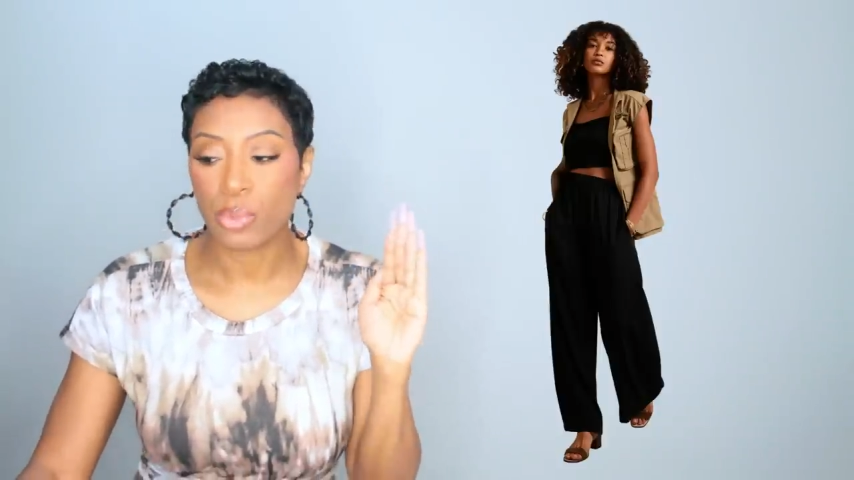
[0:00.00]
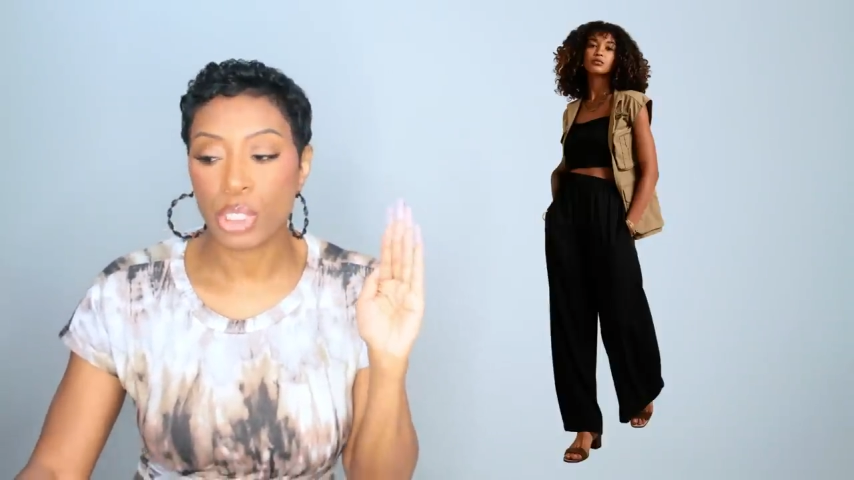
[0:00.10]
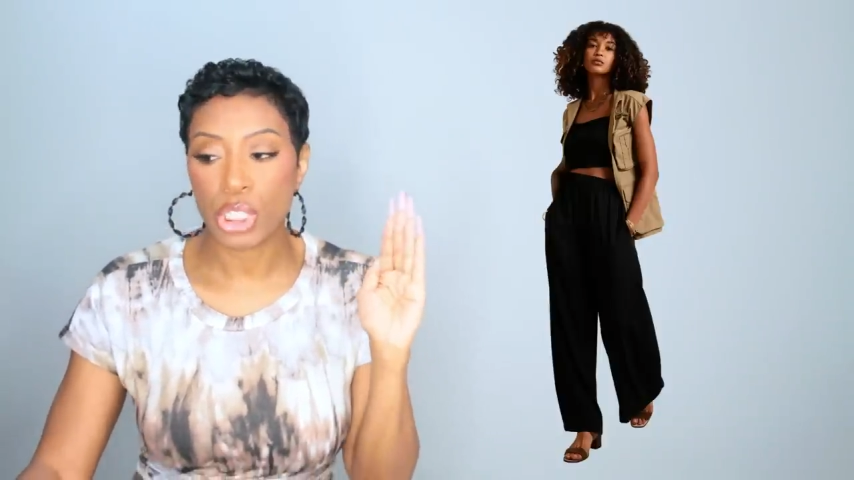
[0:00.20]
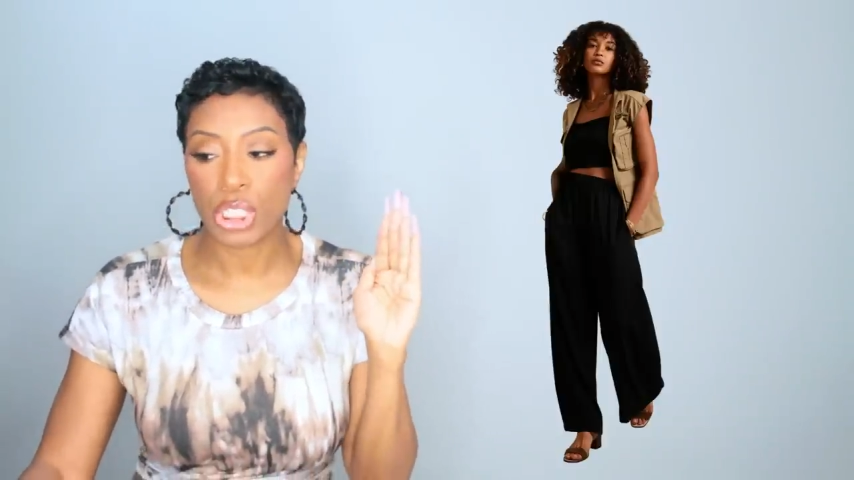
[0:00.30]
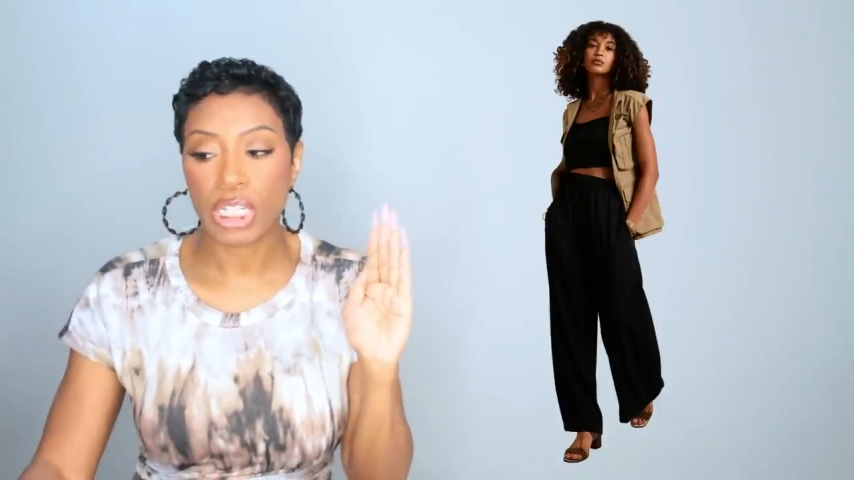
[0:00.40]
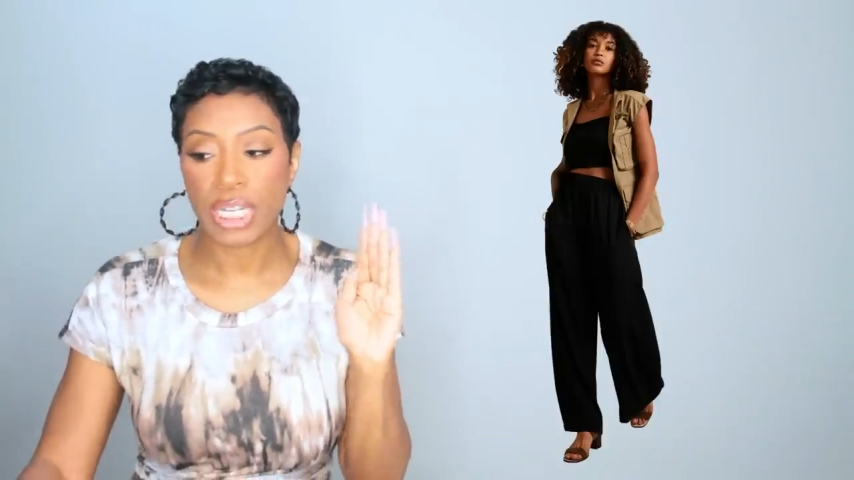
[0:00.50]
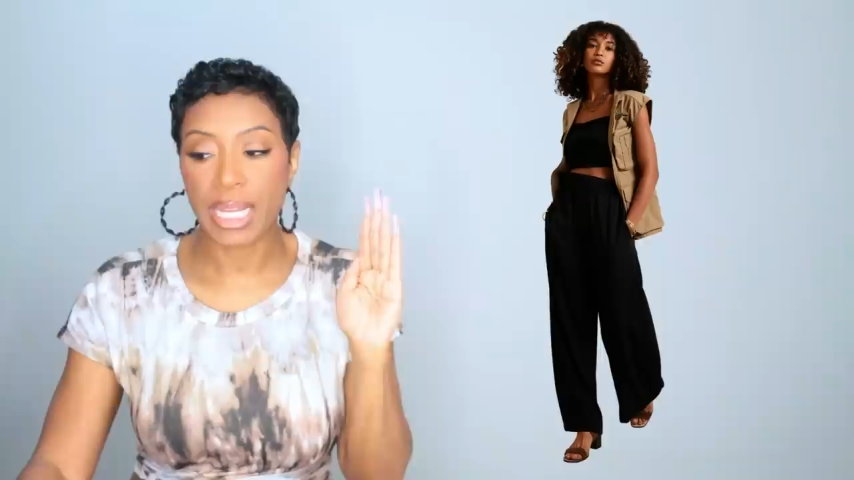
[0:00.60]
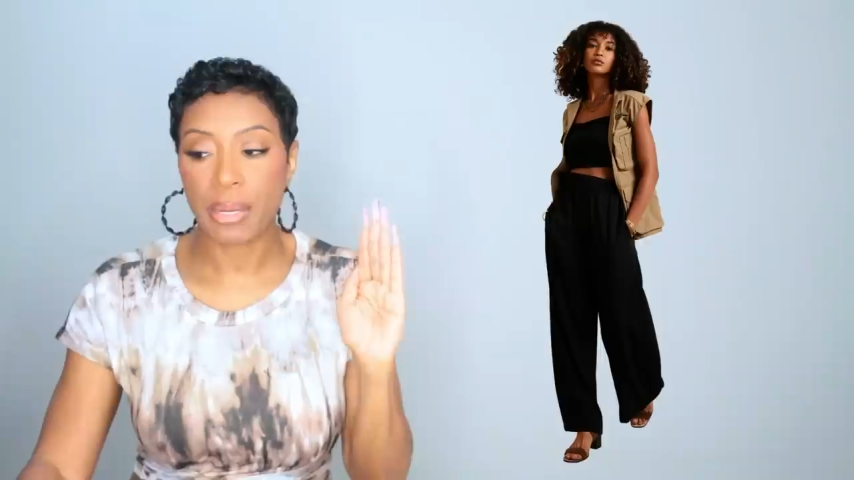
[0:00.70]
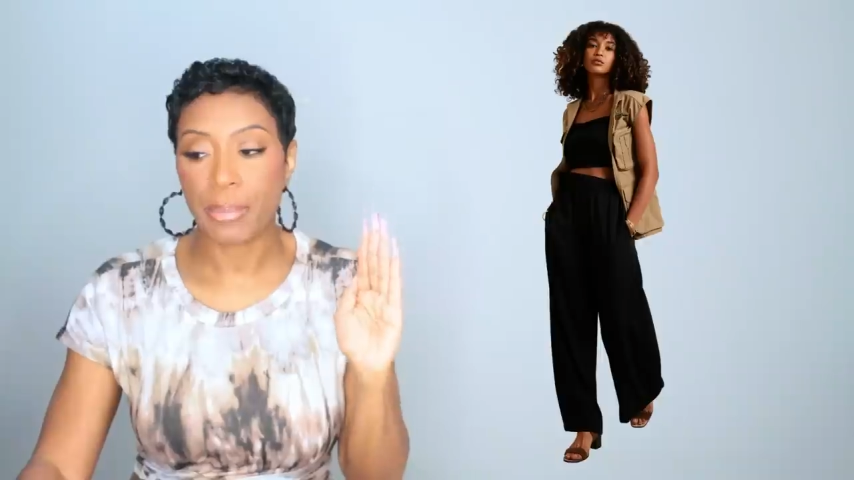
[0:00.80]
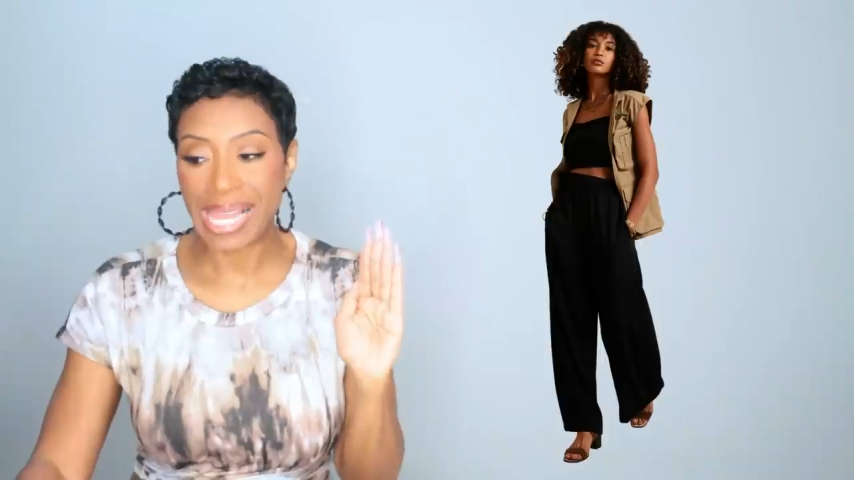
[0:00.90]
We're just looking
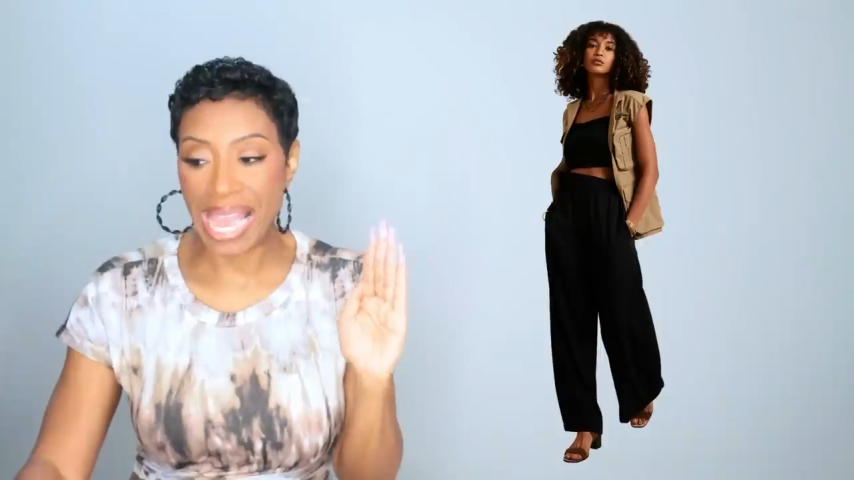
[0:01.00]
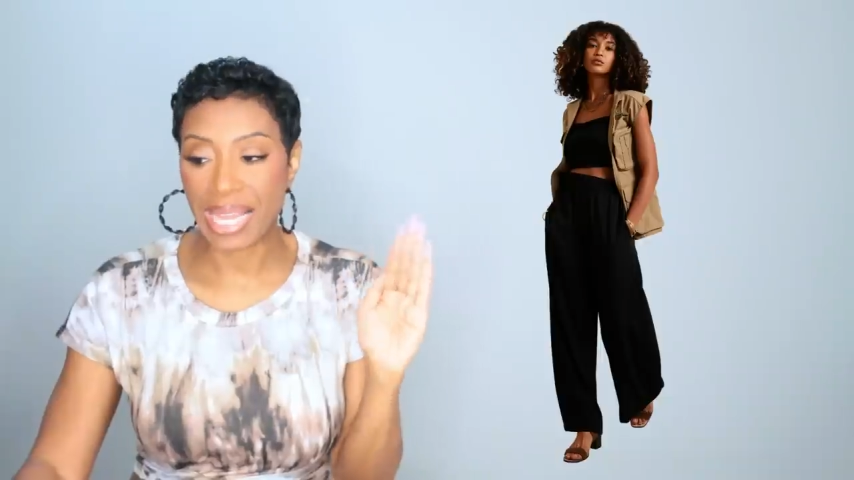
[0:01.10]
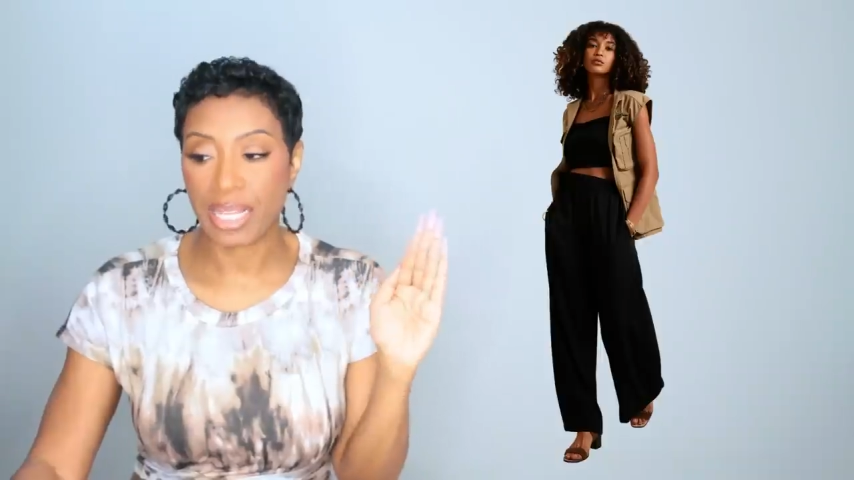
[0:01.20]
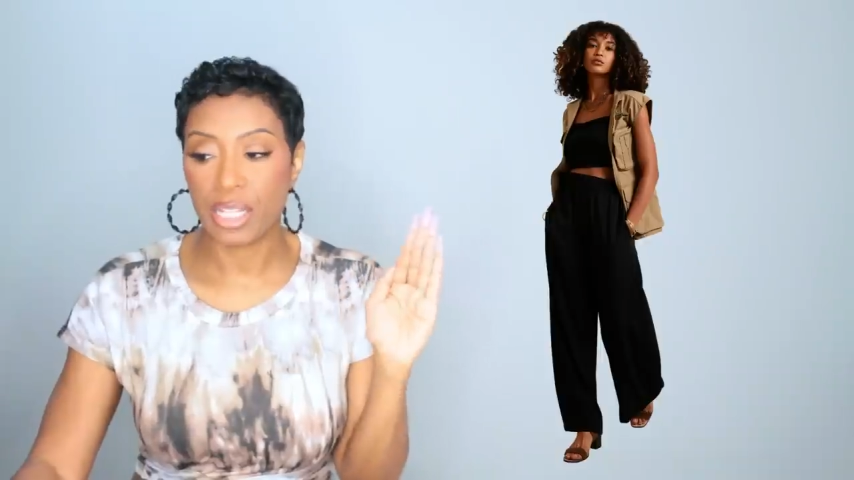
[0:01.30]
at the black.